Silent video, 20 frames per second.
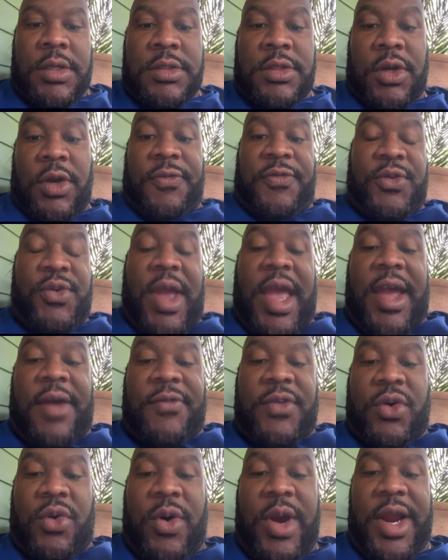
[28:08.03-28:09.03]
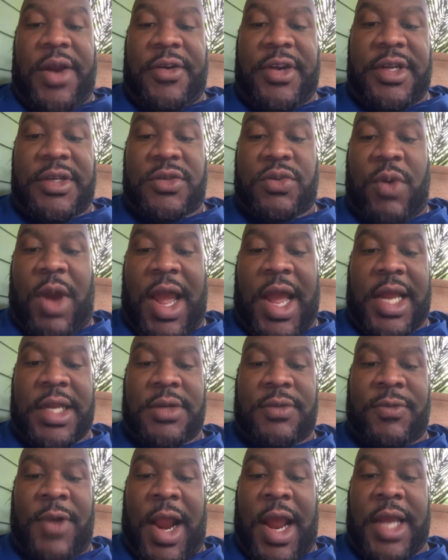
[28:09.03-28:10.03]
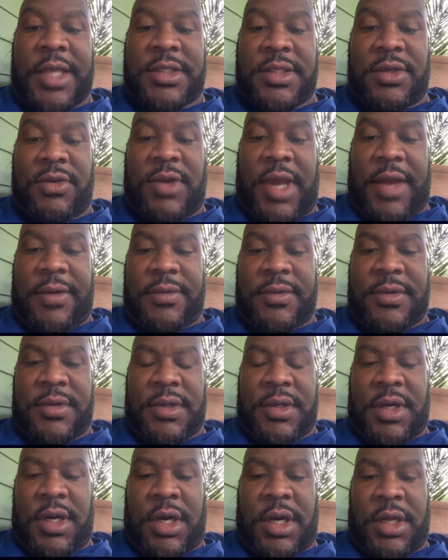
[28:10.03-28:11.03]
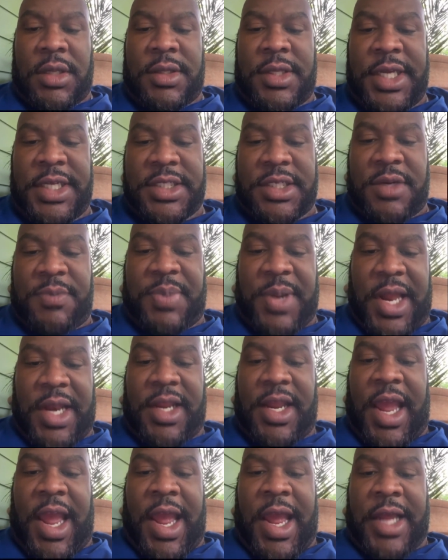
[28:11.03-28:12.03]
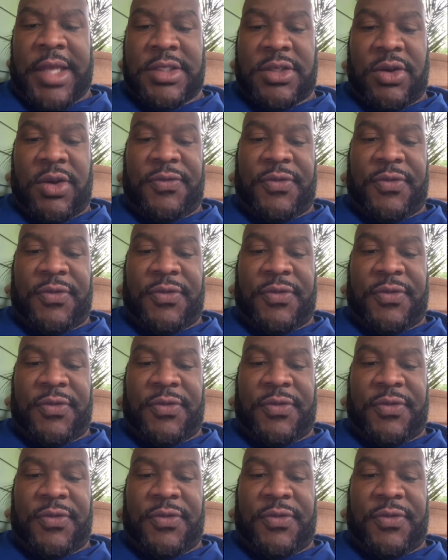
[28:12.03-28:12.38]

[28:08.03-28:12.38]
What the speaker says: So if you have Aquarius rising, you have Legion of Petty asks.